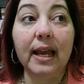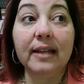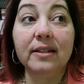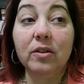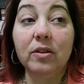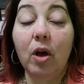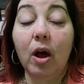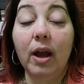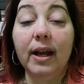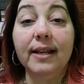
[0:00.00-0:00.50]
As
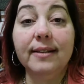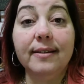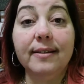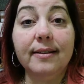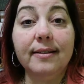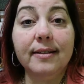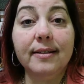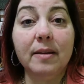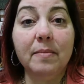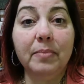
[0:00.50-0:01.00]
long as
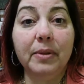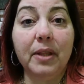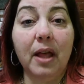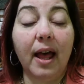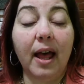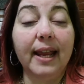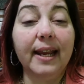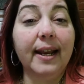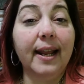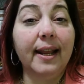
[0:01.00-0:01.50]
it's
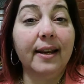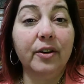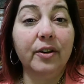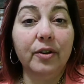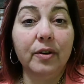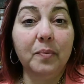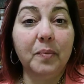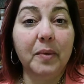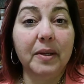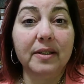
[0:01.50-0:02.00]
compliant and a
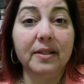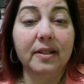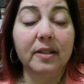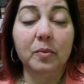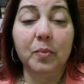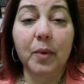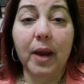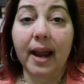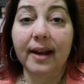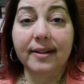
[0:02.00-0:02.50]
good business
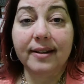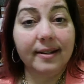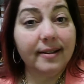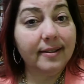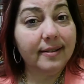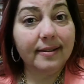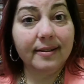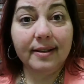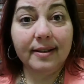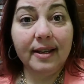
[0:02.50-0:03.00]

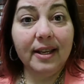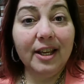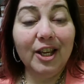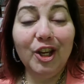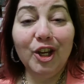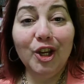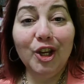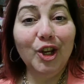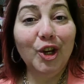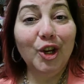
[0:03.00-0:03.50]
practice,
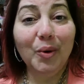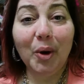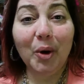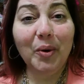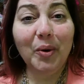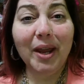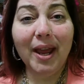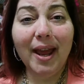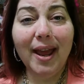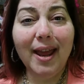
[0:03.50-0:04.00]
you're
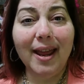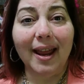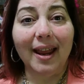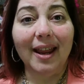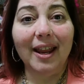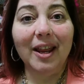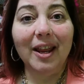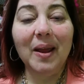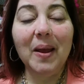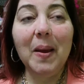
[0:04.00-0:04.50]
okay.